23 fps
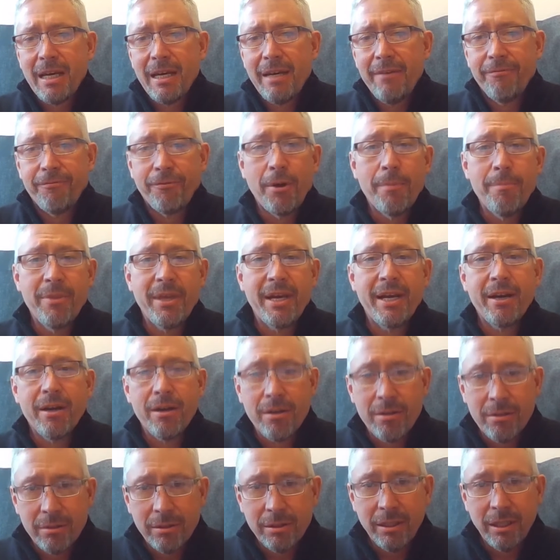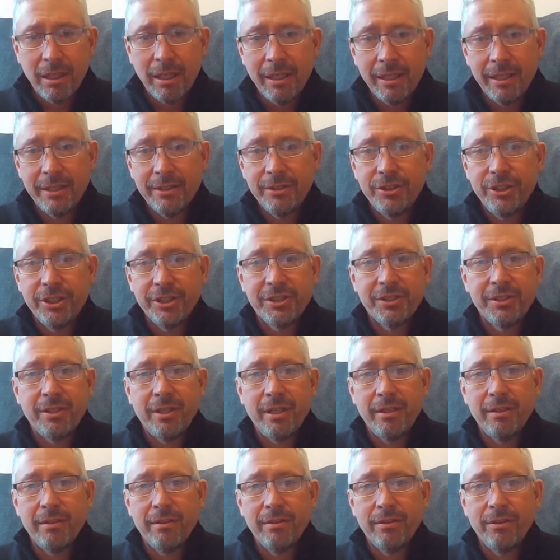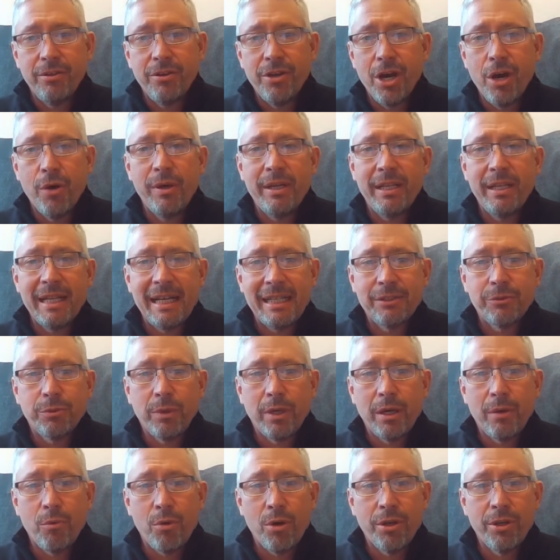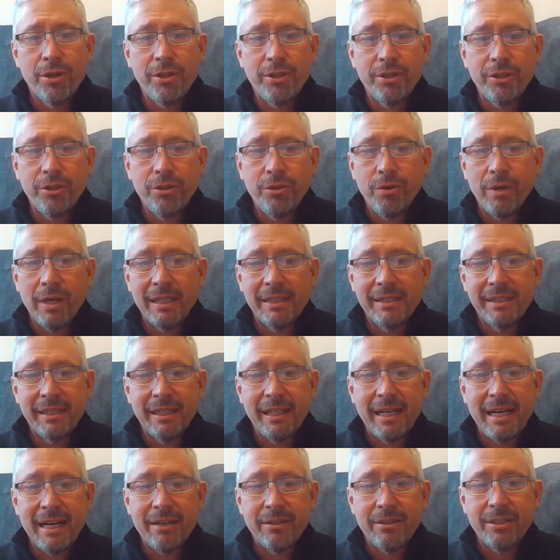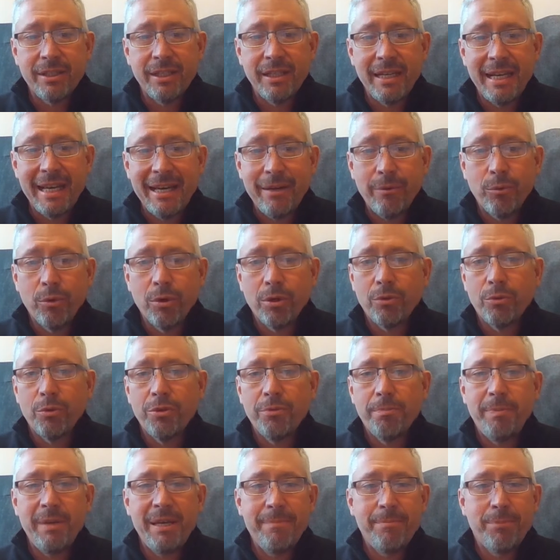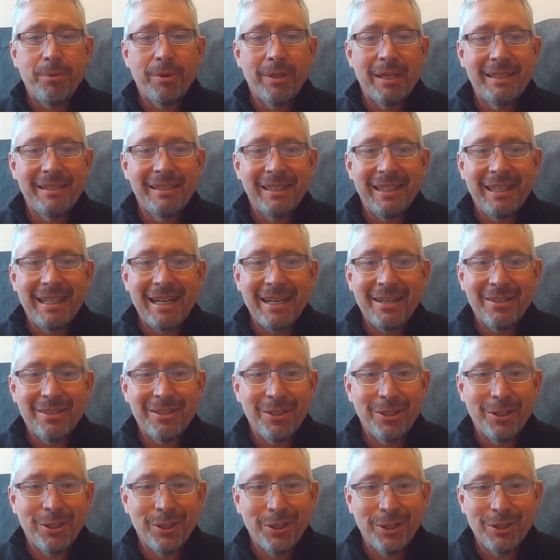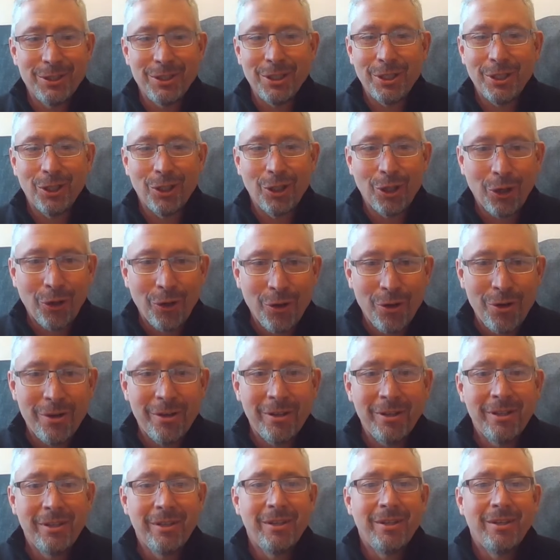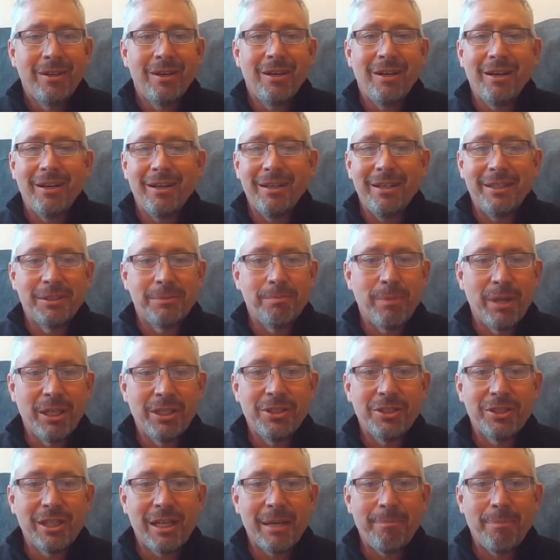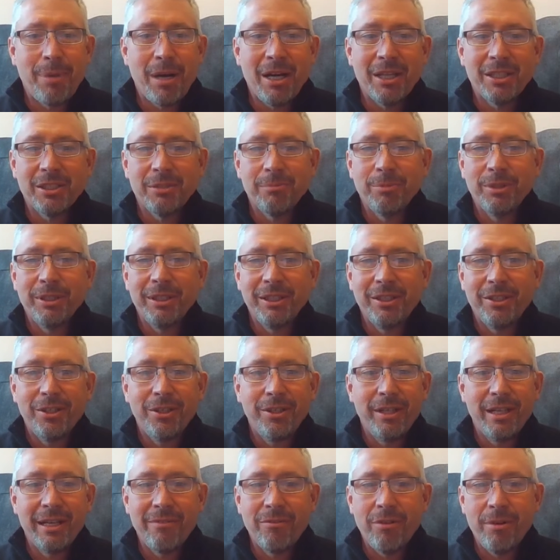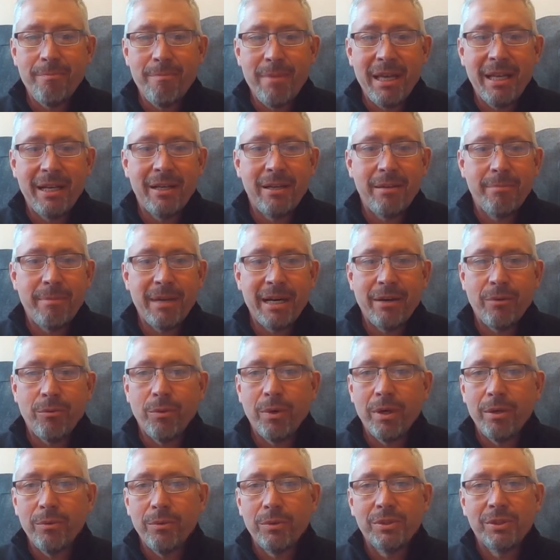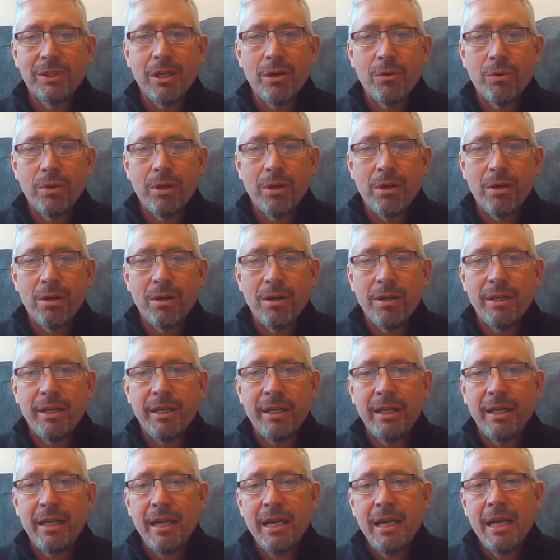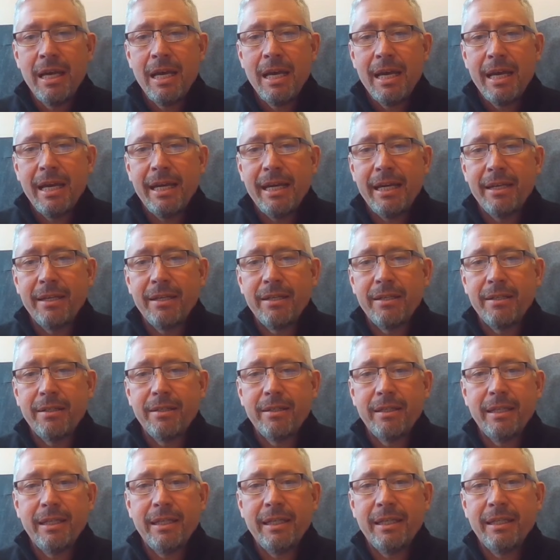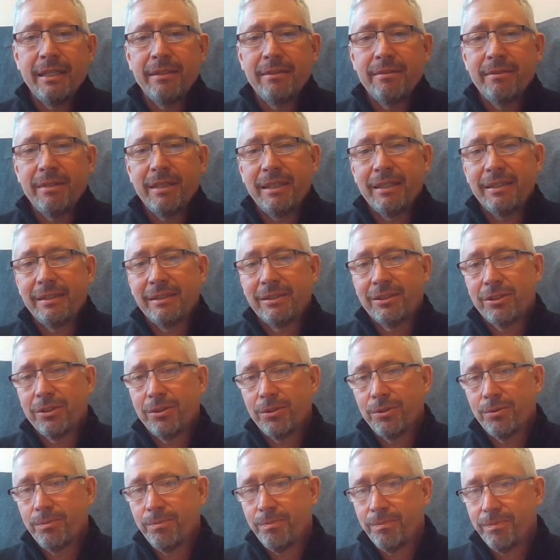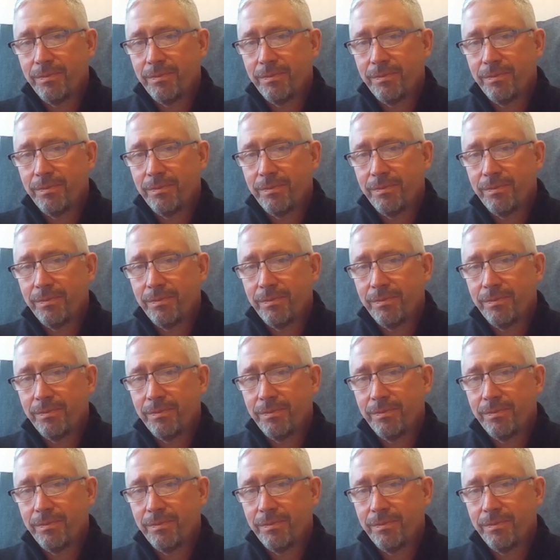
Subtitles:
from there, just knowing that's what I wanted to do, I set out to network with people. I set out to learn as much as I possibly could every minute about what was going on. And so